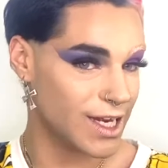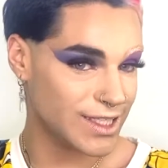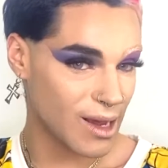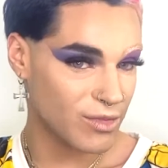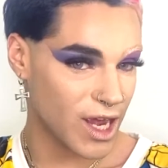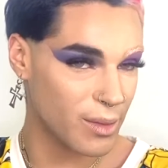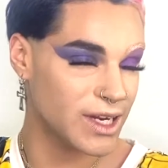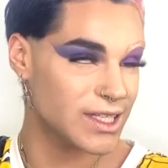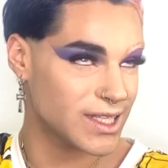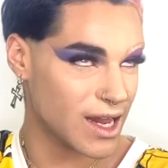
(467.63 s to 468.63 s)
is time to come and
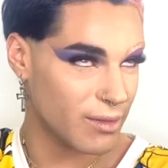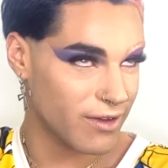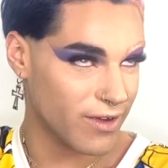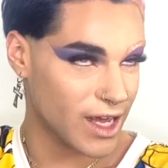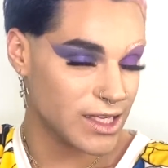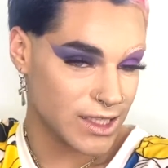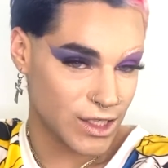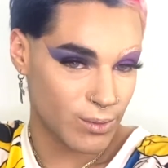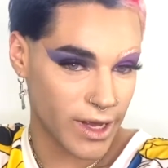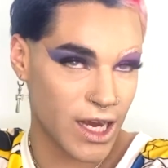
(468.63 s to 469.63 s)
set my face to
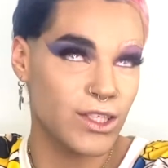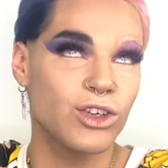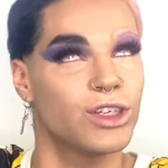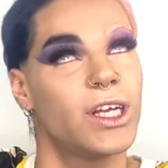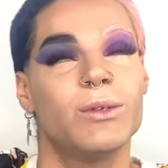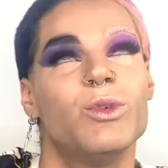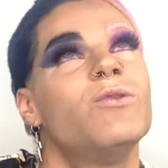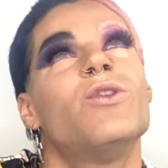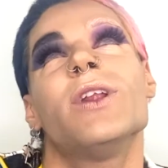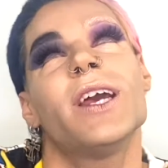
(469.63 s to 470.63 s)
place so she doesn't move
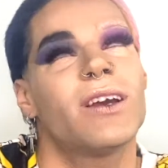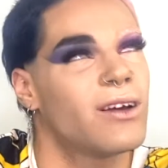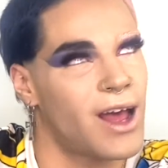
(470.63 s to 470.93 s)
for like